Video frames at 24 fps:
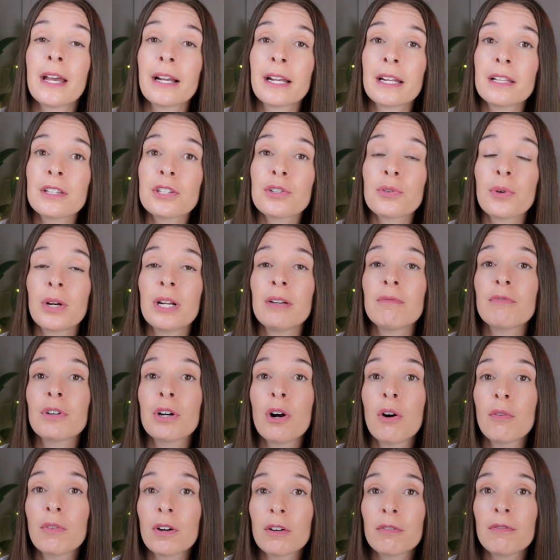that can screen for
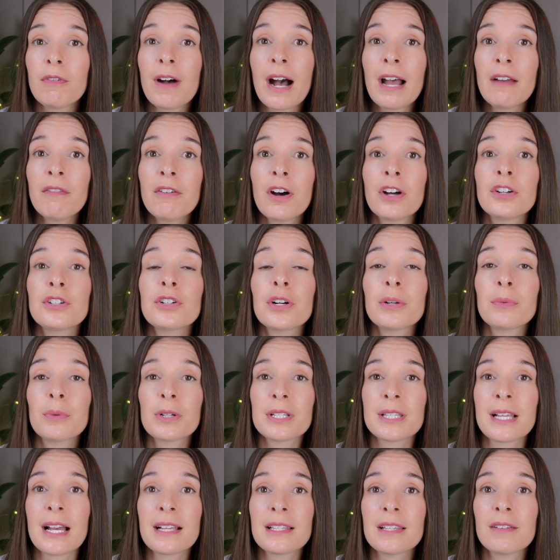over 500
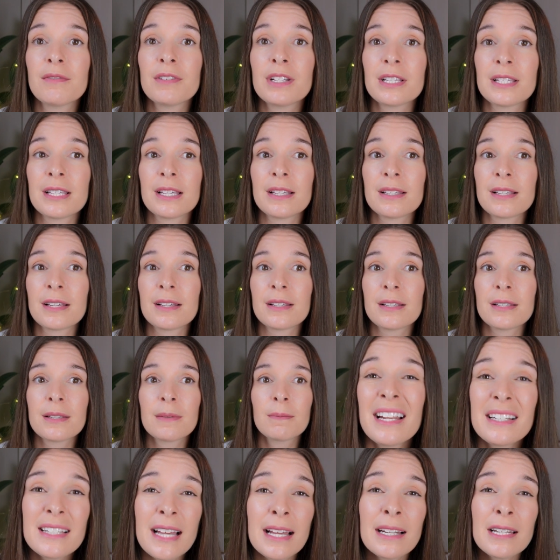recessive diseases.
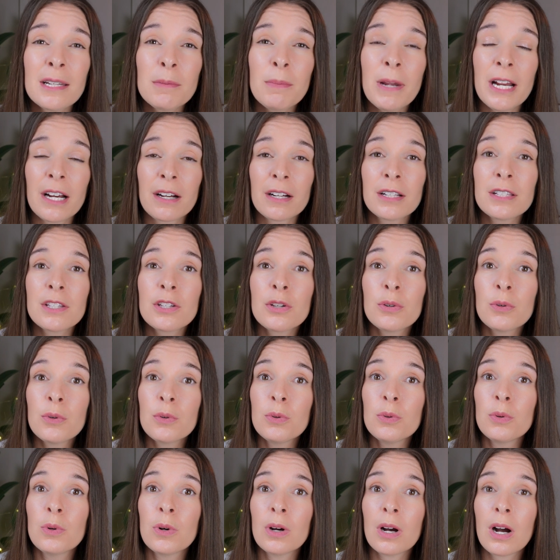Intended parents
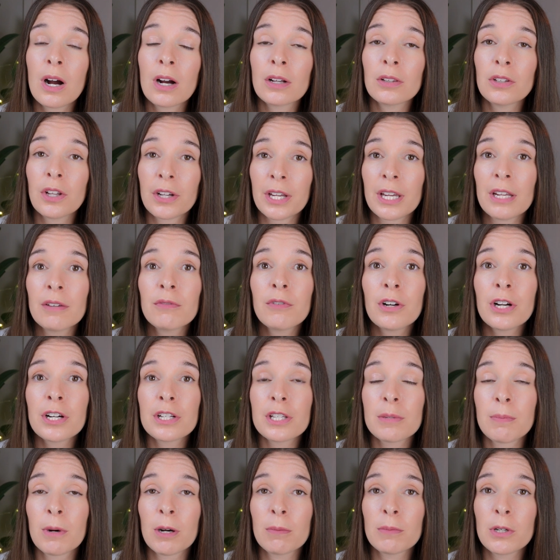who are looking for a
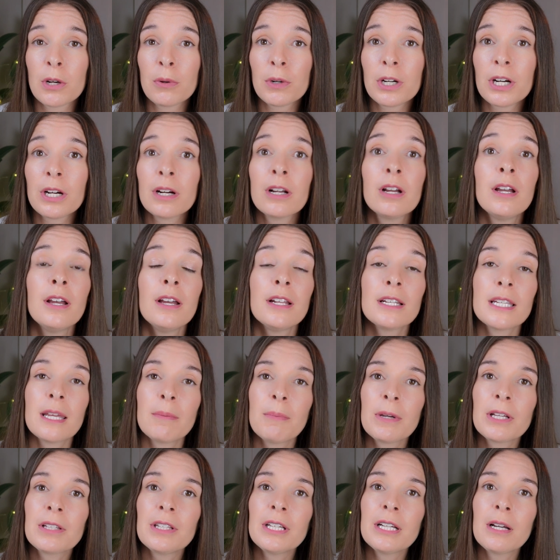sperm donor
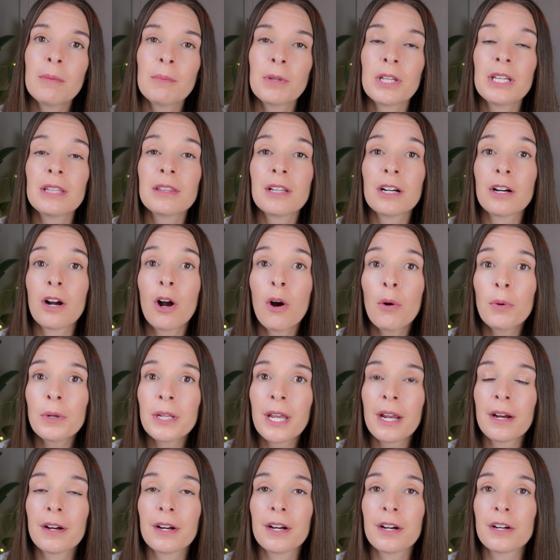typically complete their own
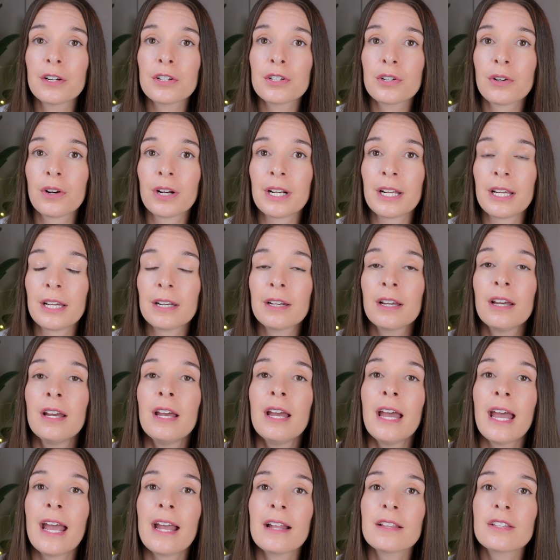carrier screening
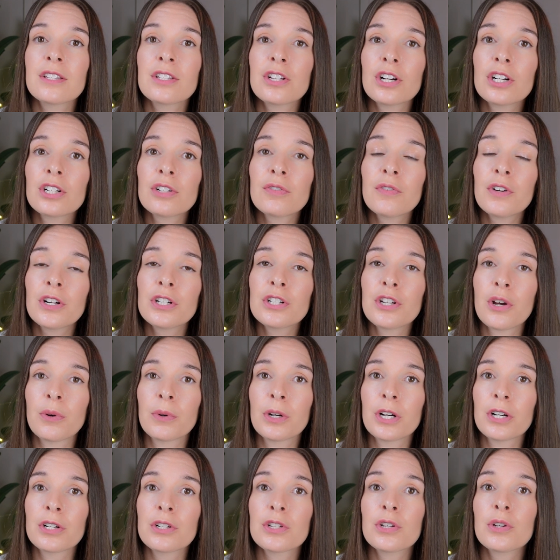and search for
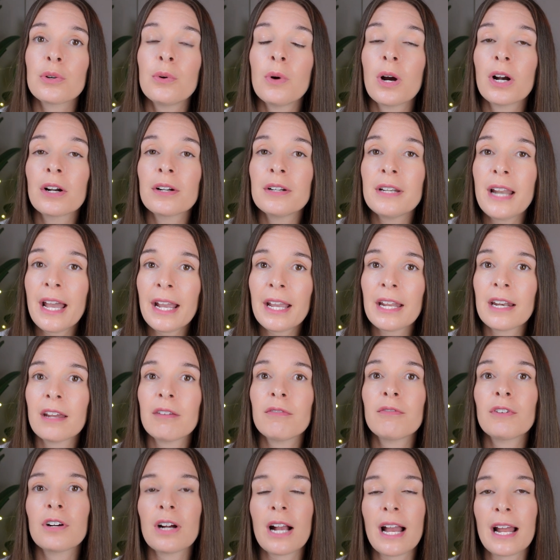donors who are
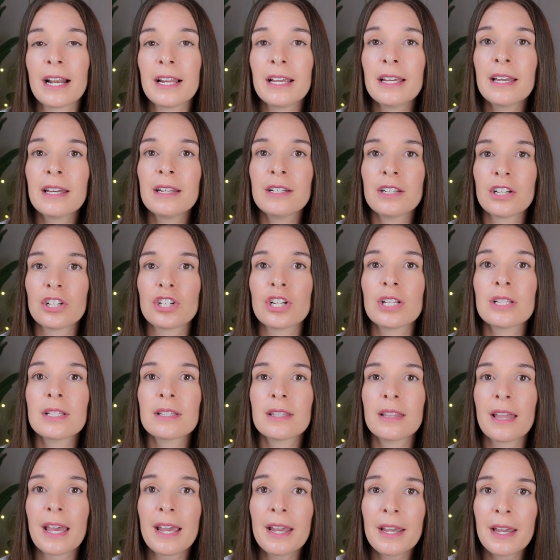negative for any
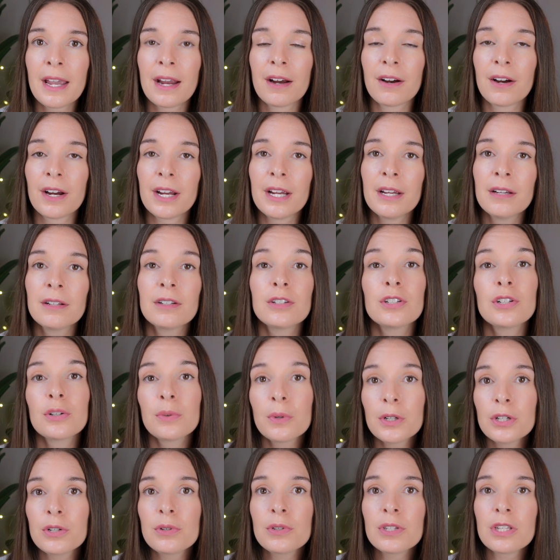conditions they carry to
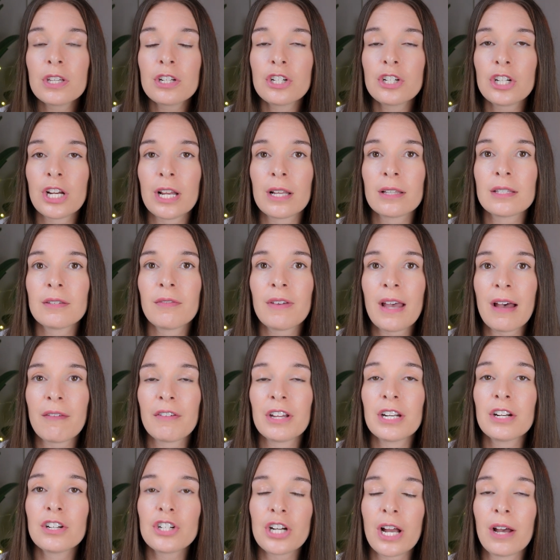reduce the chance of
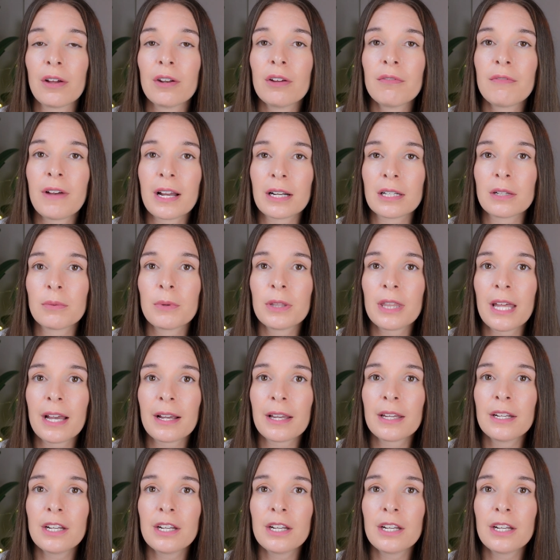having a child affected with that